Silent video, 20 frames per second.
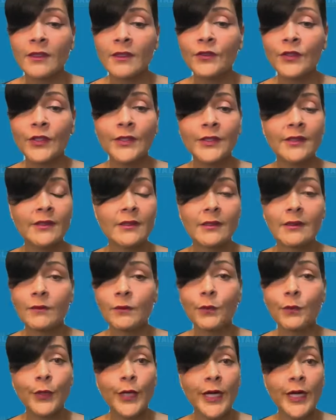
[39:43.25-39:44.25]
just
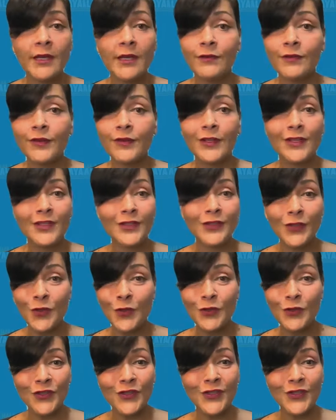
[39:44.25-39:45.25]
brave
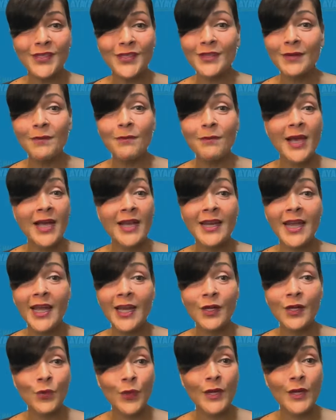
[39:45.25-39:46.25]
soldiers, men
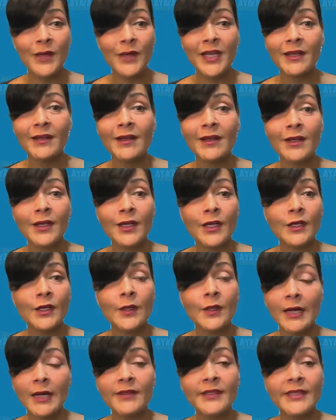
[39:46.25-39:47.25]
and women, who
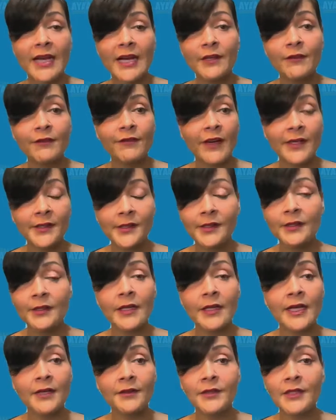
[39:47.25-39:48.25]
have sacrificed their
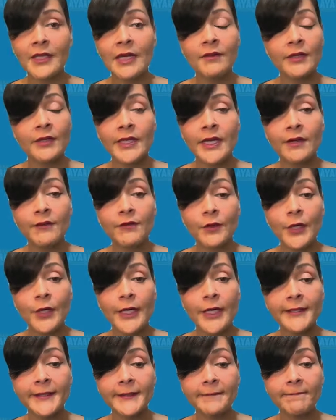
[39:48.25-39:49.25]
lives every day for
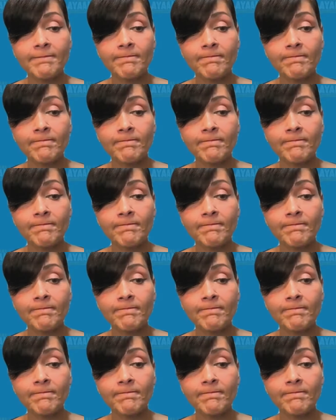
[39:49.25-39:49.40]
us.